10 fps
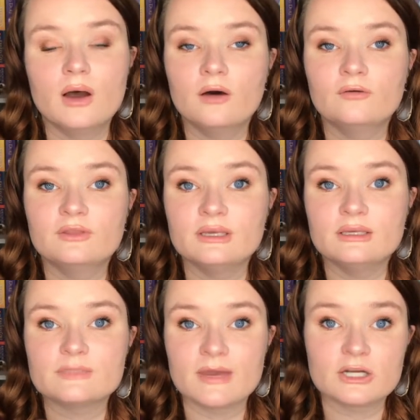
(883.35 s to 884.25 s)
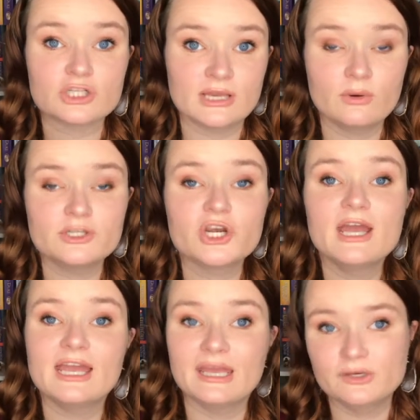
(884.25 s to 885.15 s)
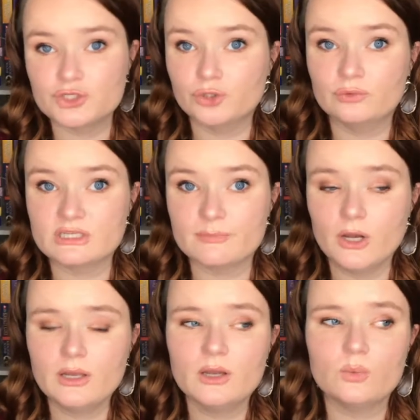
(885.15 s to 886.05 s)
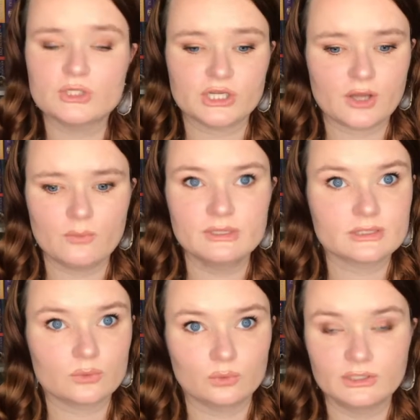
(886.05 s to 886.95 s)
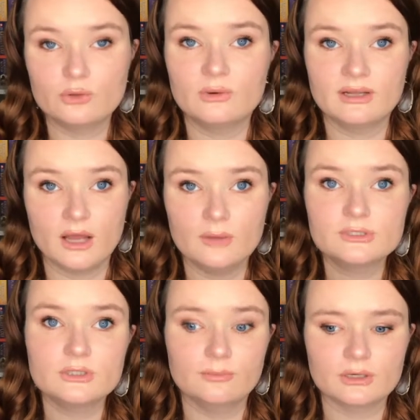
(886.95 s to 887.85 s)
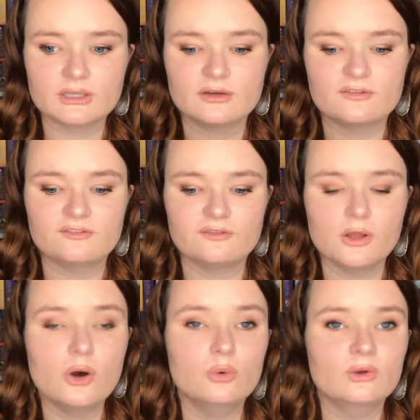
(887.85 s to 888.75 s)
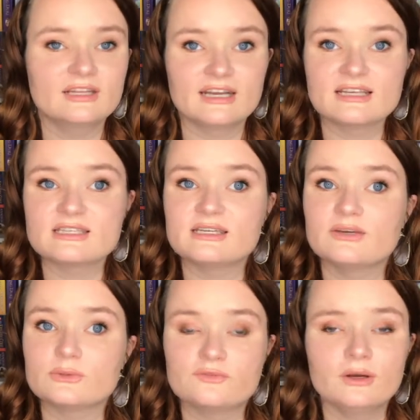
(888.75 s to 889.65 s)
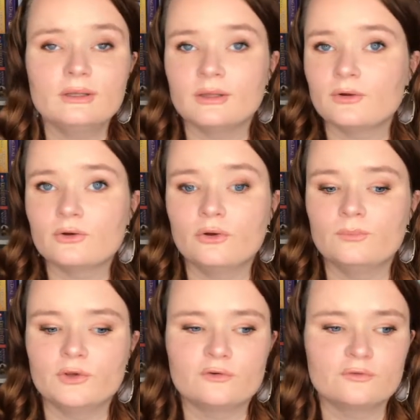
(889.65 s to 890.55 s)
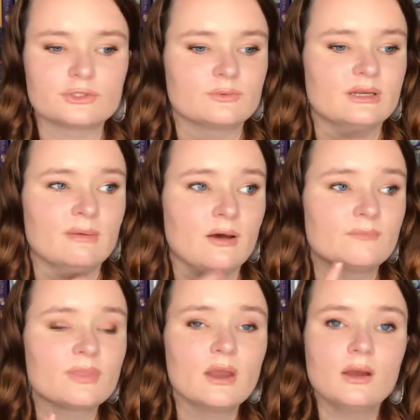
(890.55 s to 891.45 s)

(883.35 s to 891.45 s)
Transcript: of the Spanish language into this book which I thought was really cool and it helped the book like flow really nicely it was very lyrical and beautiful to read about